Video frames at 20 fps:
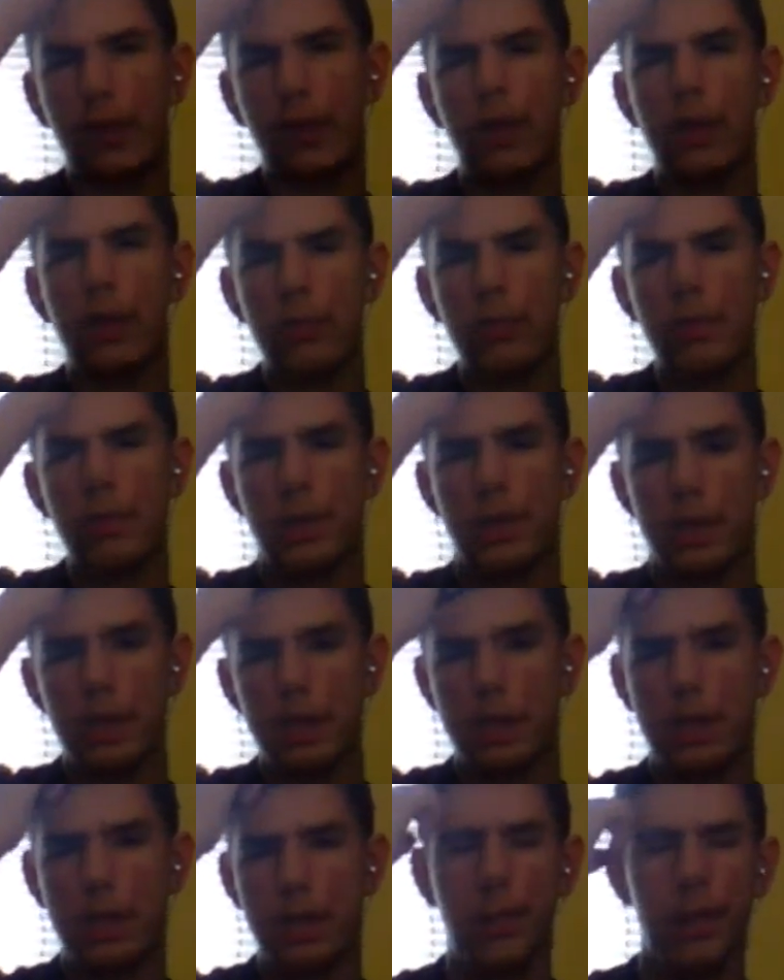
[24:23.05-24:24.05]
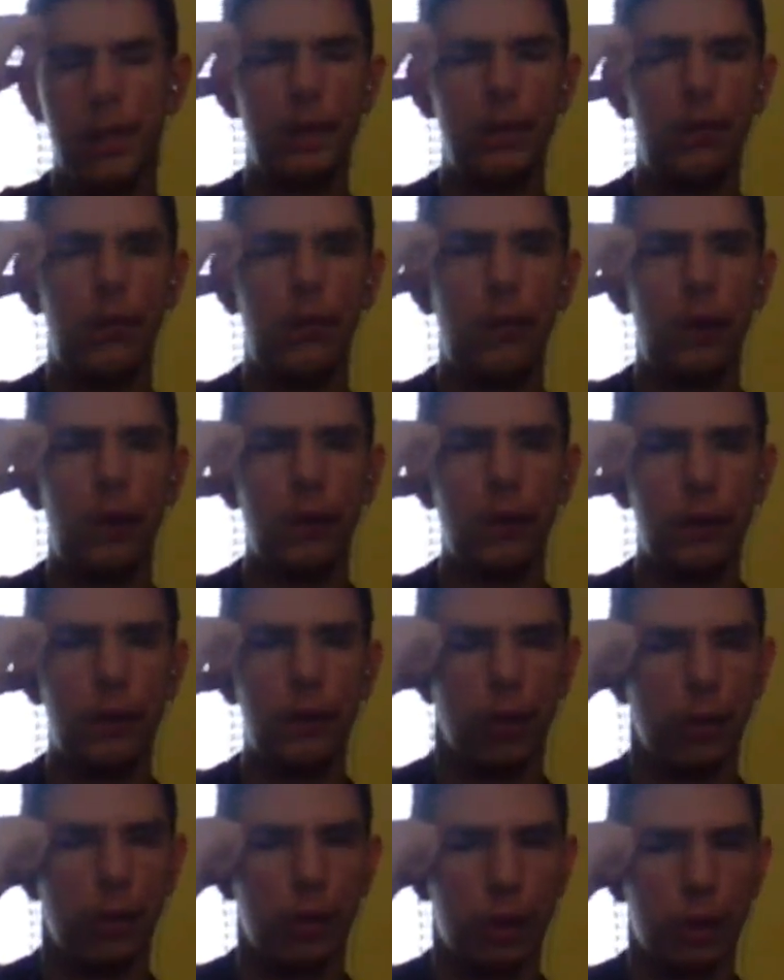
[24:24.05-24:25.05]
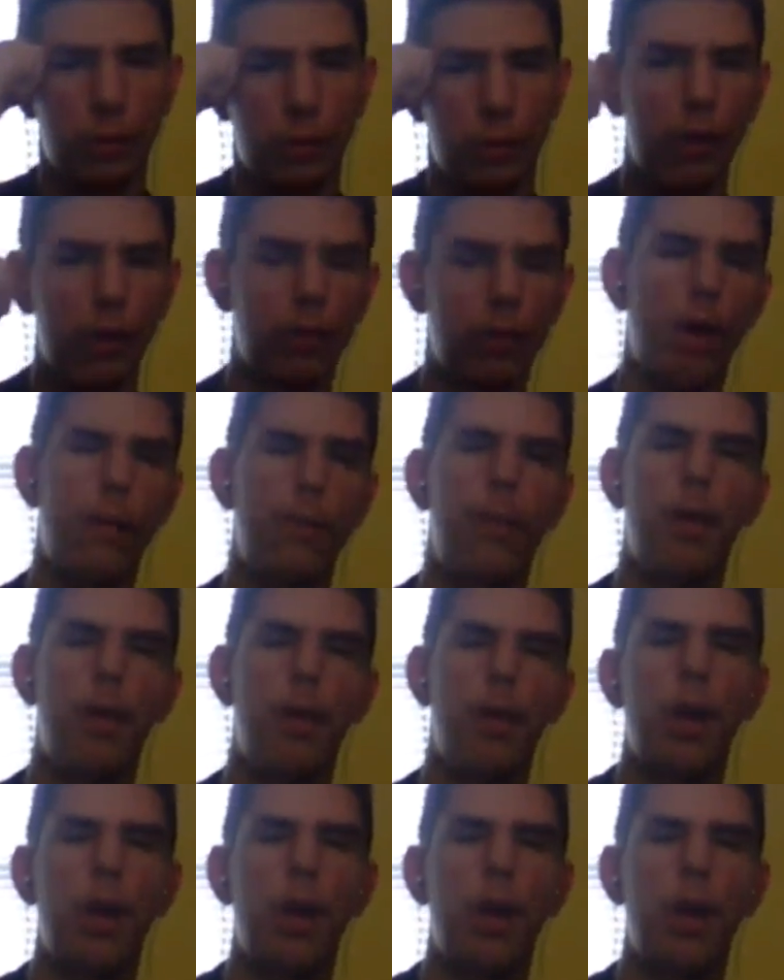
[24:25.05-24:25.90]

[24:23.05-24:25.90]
He was decent, but he fucked his whole career up by